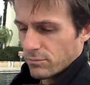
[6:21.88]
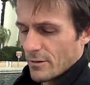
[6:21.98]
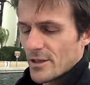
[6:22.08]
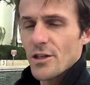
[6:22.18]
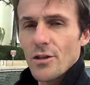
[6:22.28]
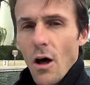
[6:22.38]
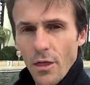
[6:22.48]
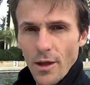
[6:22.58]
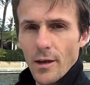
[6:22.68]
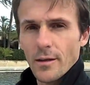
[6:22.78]
which is
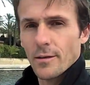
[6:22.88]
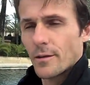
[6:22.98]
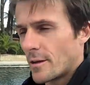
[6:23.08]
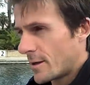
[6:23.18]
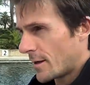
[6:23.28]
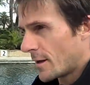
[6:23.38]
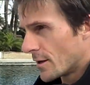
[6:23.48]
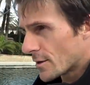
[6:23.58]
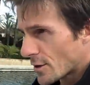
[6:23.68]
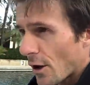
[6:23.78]
nothing.
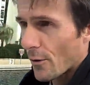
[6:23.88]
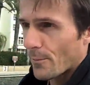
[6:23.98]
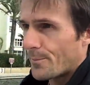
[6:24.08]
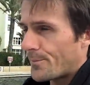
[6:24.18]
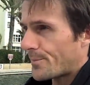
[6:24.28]
So,